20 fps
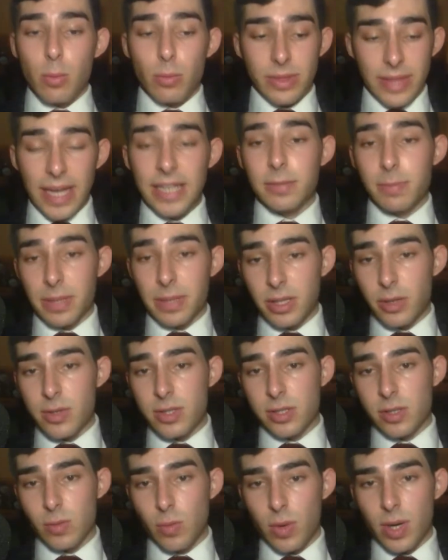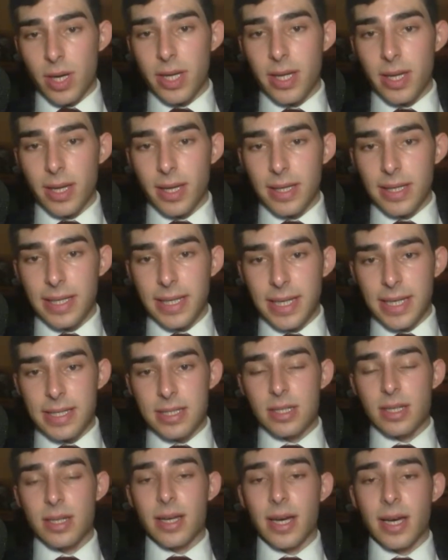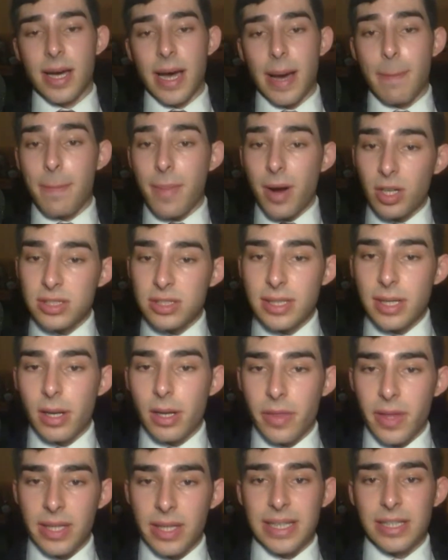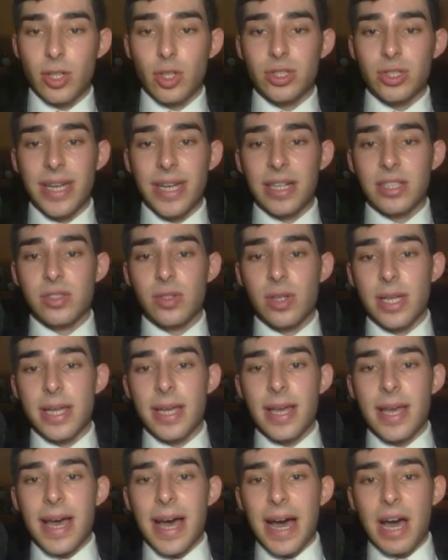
That being the reason why it is a marginal thing that doesn't actually